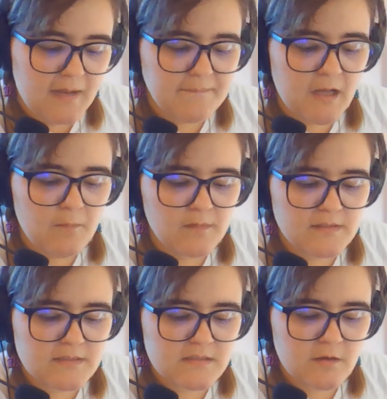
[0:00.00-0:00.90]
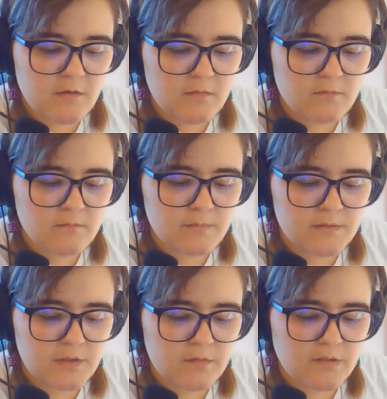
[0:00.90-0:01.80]
I'm not willing to go
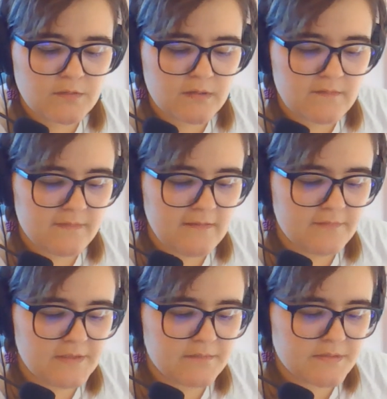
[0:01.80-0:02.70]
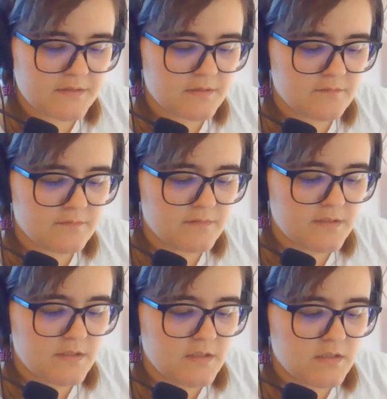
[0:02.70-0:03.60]
below a 25-liter reserve.
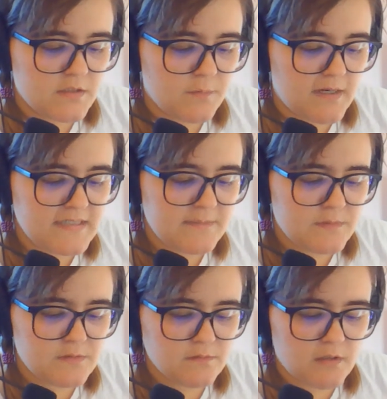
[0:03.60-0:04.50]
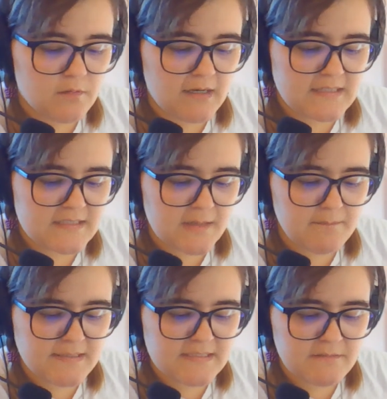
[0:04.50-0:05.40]
So when I dip too low, I stop
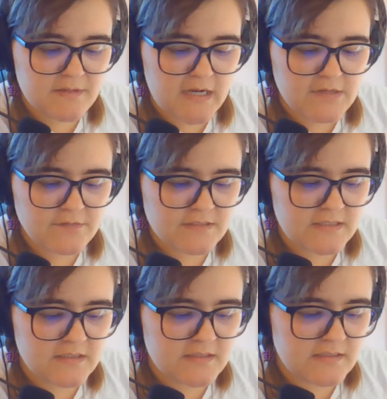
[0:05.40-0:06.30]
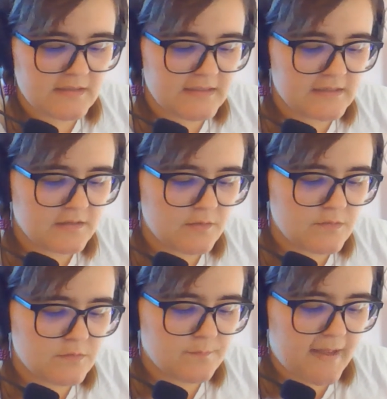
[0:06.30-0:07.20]
messing with the hydrazine until I get the
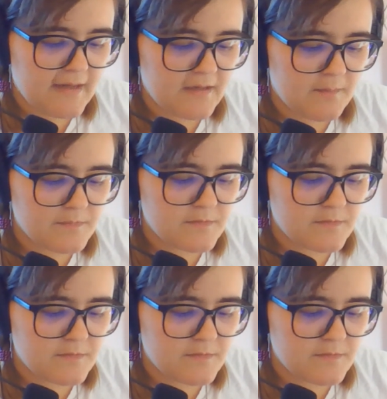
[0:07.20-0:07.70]
O2 back up